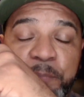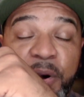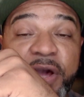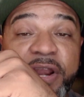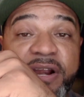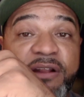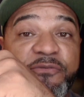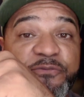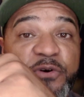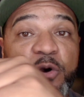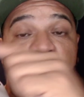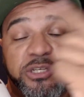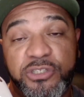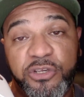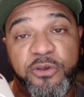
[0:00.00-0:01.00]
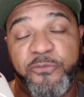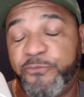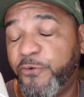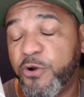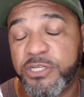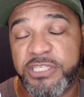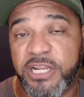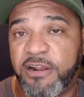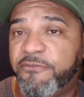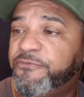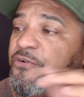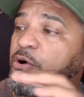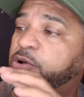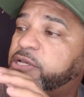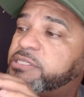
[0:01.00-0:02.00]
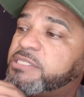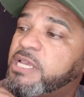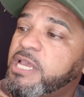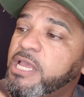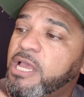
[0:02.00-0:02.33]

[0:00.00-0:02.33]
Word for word: put it in focus. You can force it on focus.